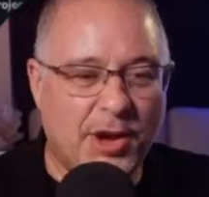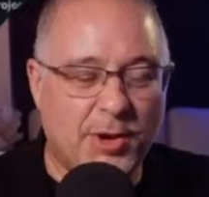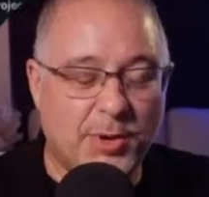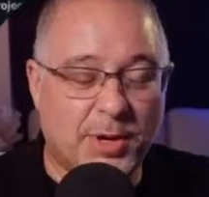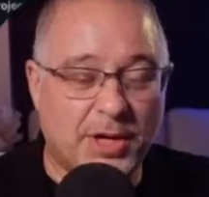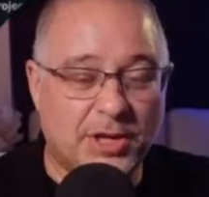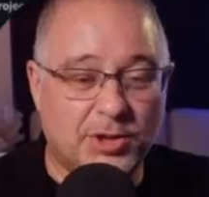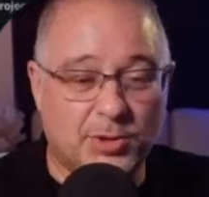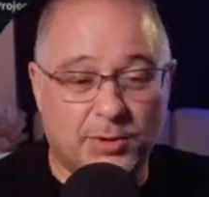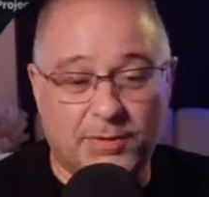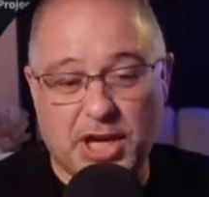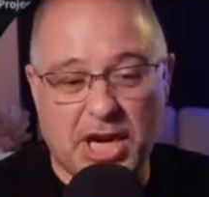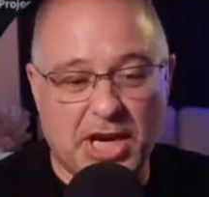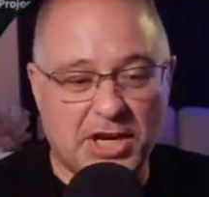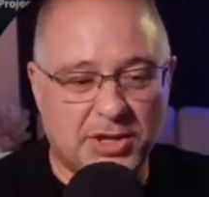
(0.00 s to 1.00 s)
can sort of
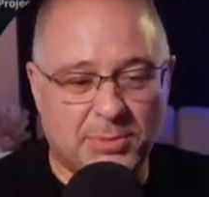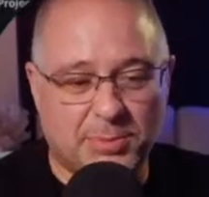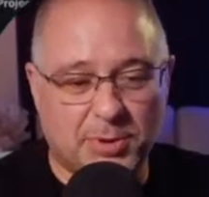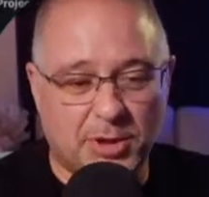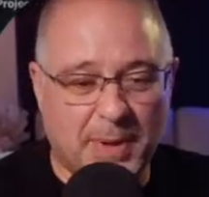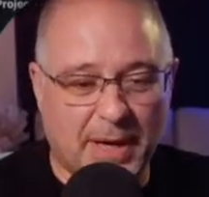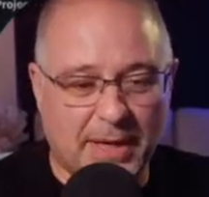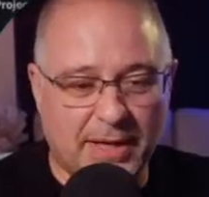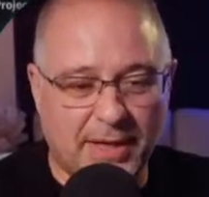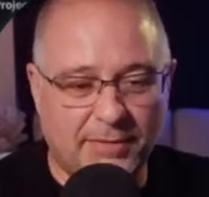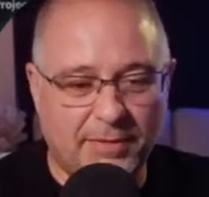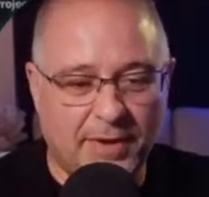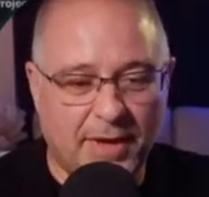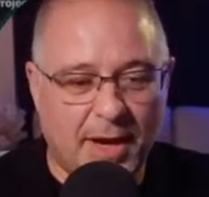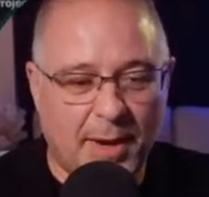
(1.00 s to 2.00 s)
change the perspective.
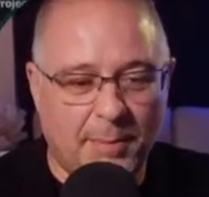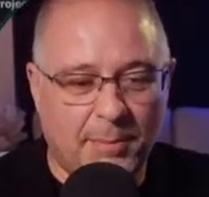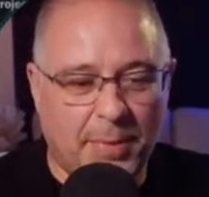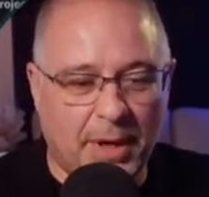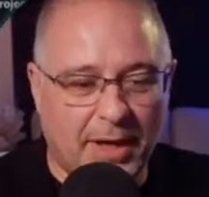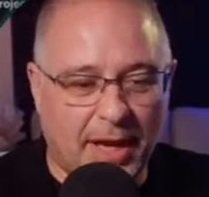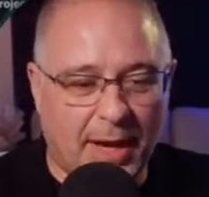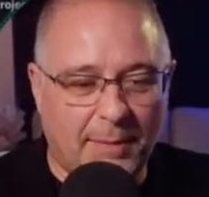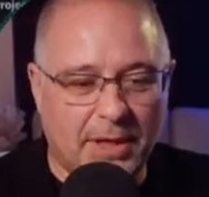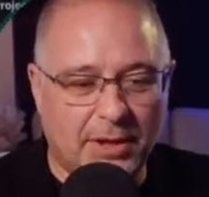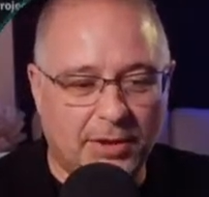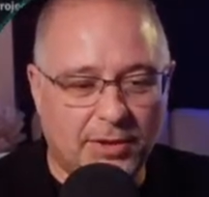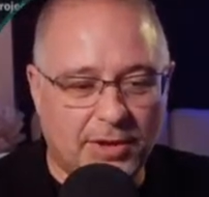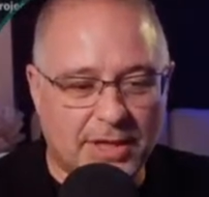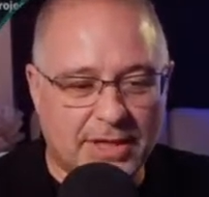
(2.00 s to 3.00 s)
But I mean,
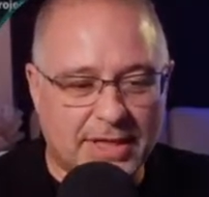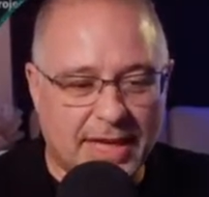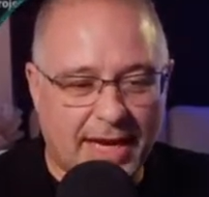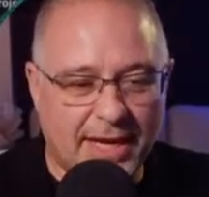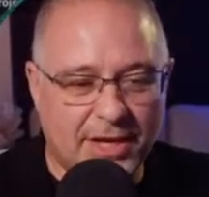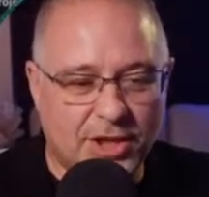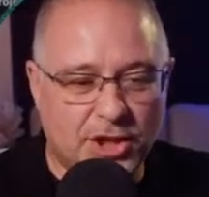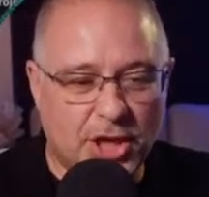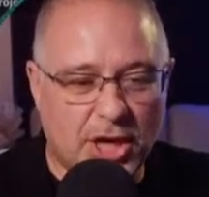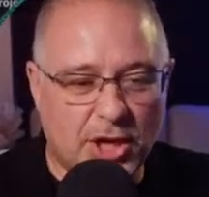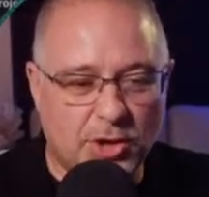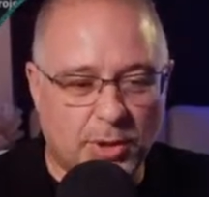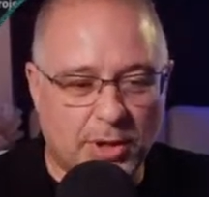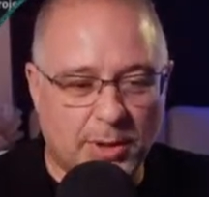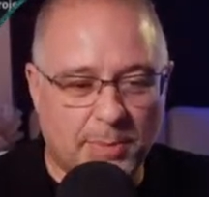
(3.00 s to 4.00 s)
look at this. I can
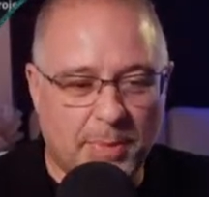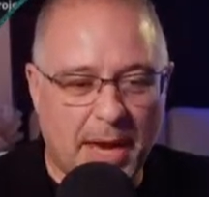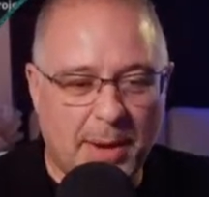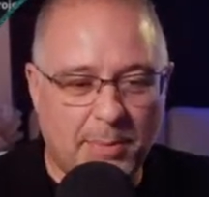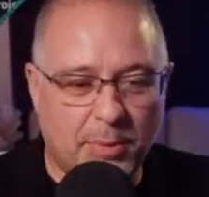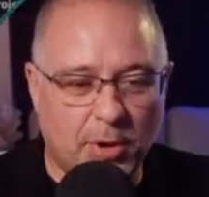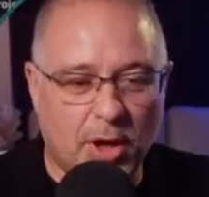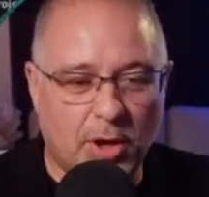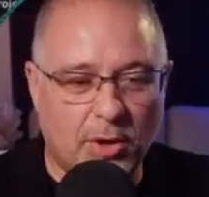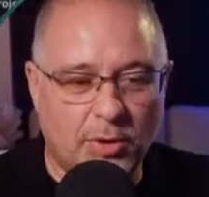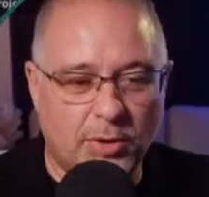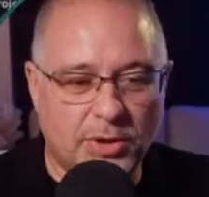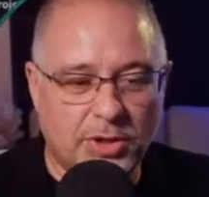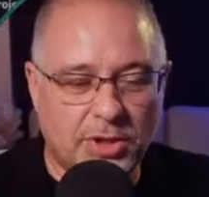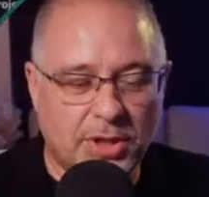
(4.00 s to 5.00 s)
change where the paper
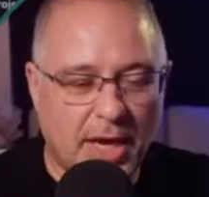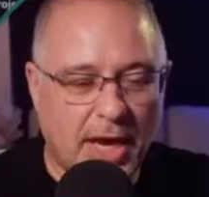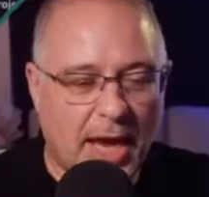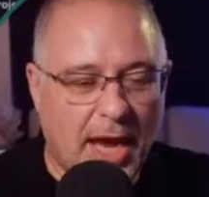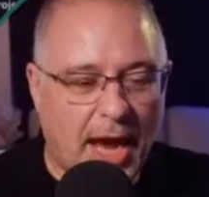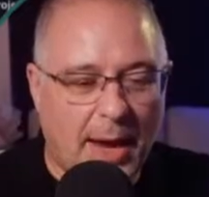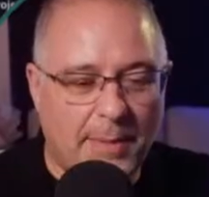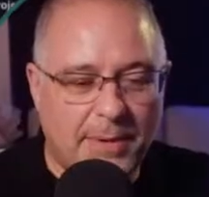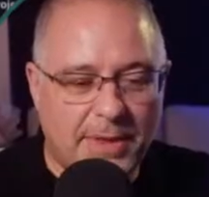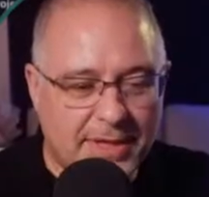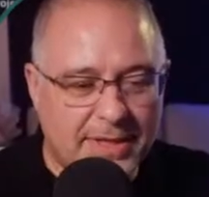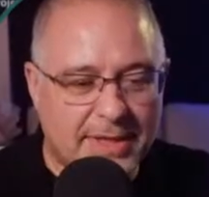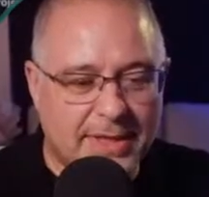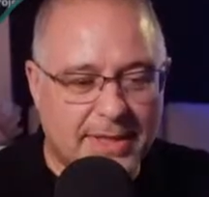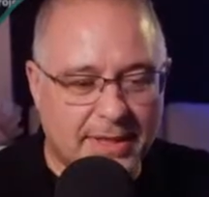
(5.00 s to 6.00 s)
goes. I mean,
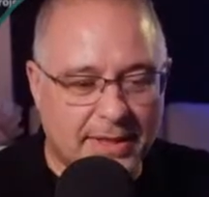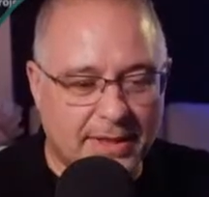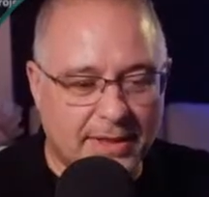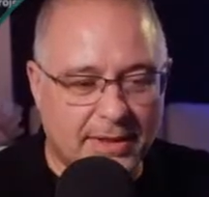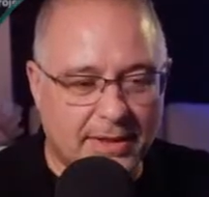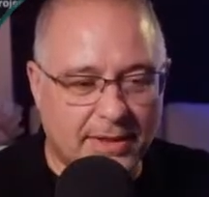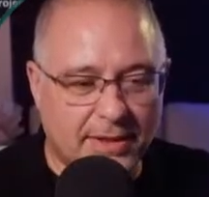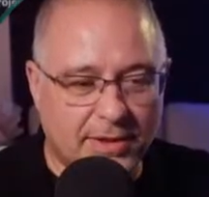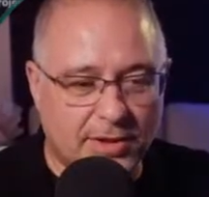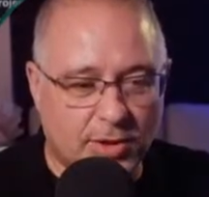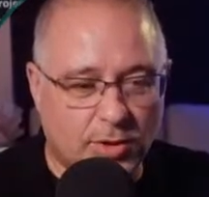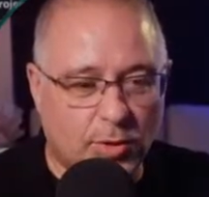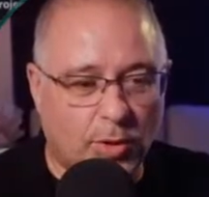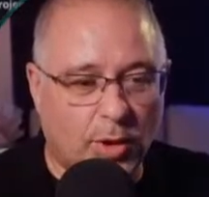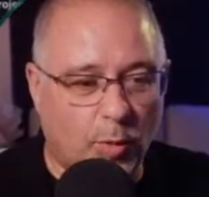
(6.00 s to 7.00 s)
this is
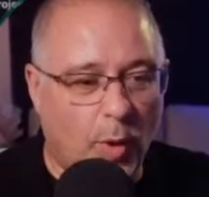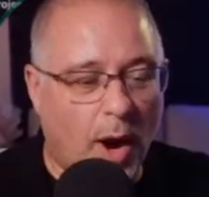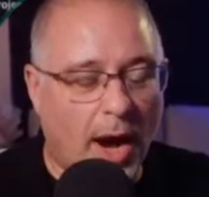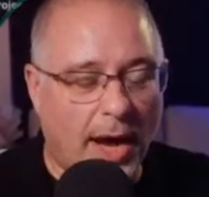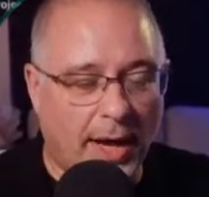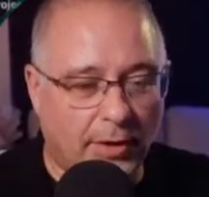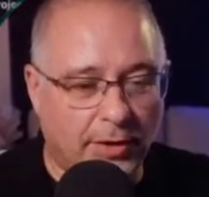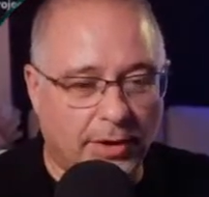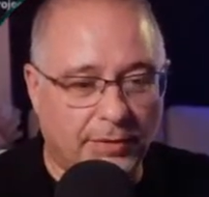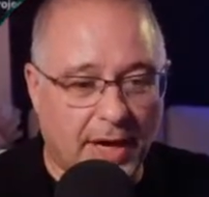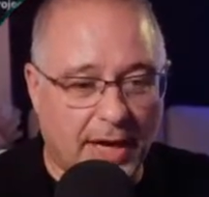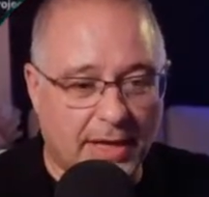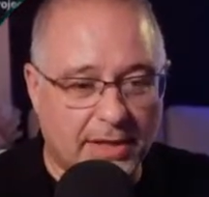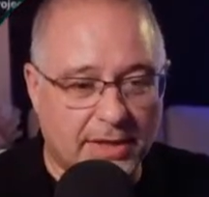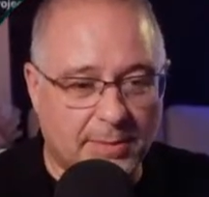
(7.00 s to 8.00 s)
sort of wild if you
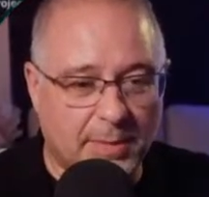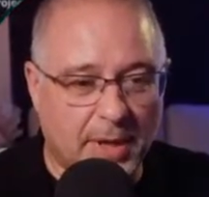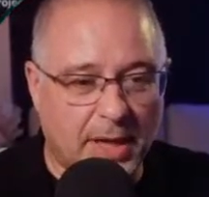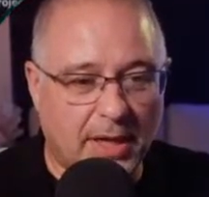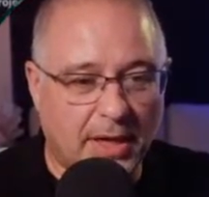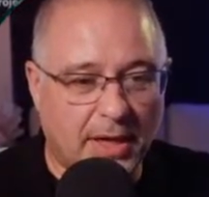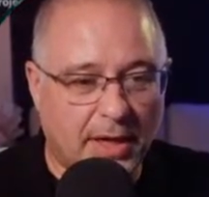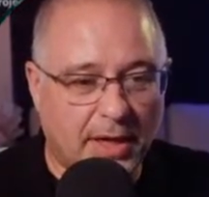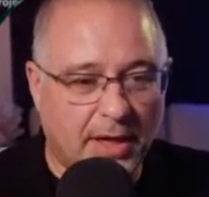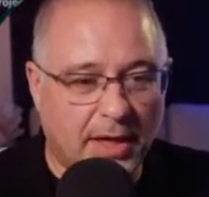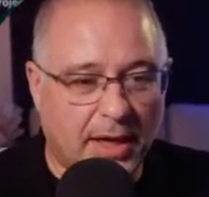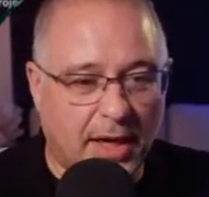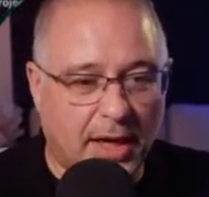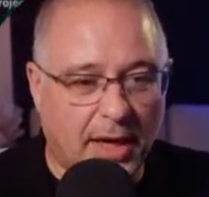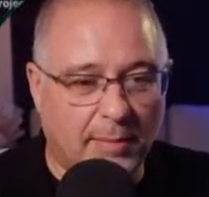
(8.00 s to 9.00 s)
ask me. Um,